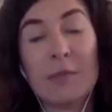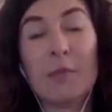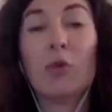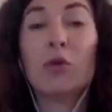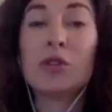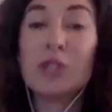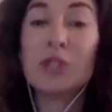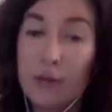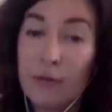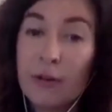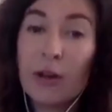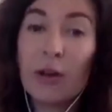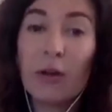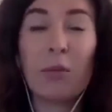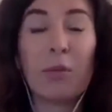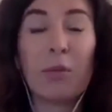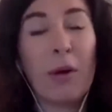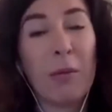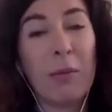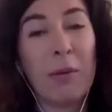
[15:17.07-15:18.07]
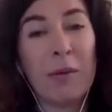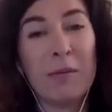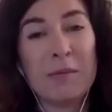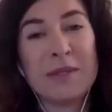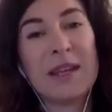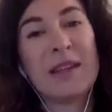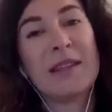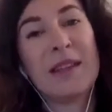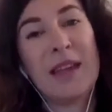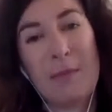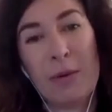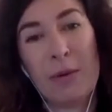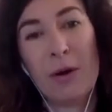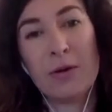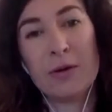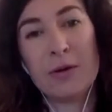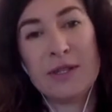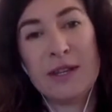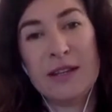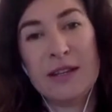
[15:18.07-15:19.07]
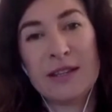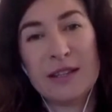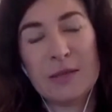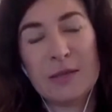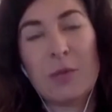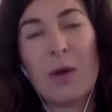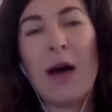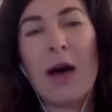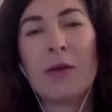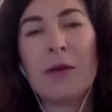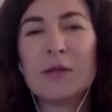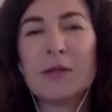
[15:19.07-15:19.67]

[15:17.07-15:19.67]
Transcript: more difficult problems in that process as well.